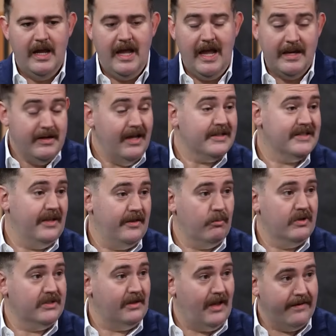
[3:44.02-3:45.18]
yes, and there
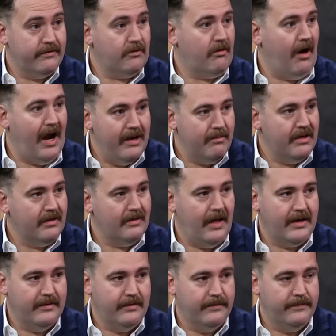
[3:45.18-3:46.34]
was a lot of crime and a
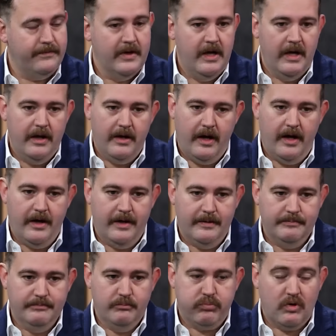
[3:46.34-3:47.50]
lot of
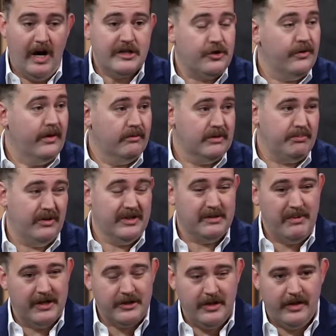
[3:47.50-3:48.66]
pressure that was put
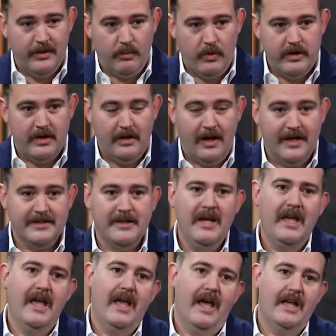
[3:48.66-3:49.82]
especially on the working class.
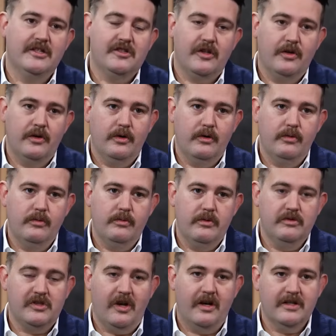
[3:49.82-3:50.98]
And so you
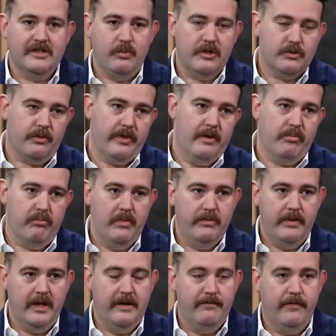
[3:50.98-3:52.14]
saw a switch where
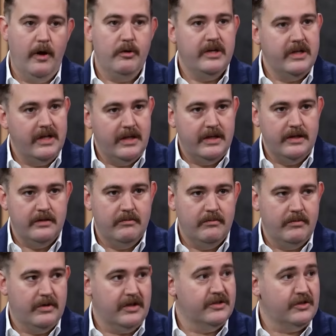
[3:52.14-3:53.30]
they voted in
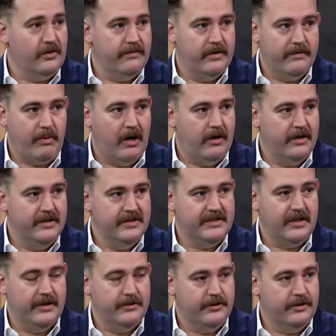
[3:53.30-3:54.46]
the Conservative parties
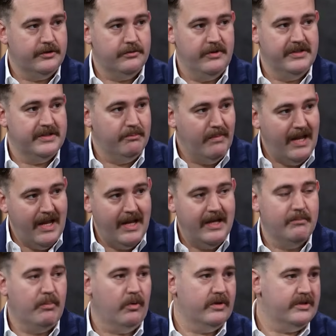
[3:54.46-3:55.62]
under Theresa May
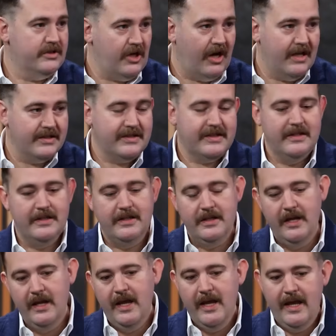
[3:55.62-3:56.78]
and Boris Johnson
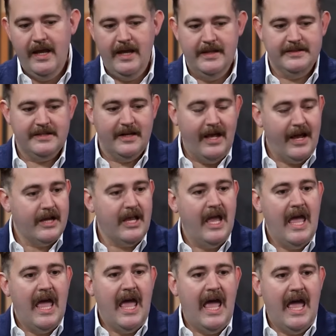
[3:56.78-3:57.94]
and Sunak,
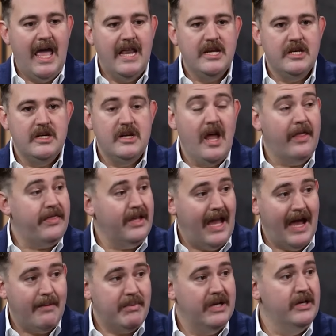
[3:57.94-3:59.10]
and nothing
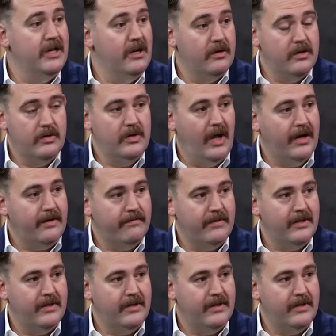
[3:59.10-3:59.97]
happened. None of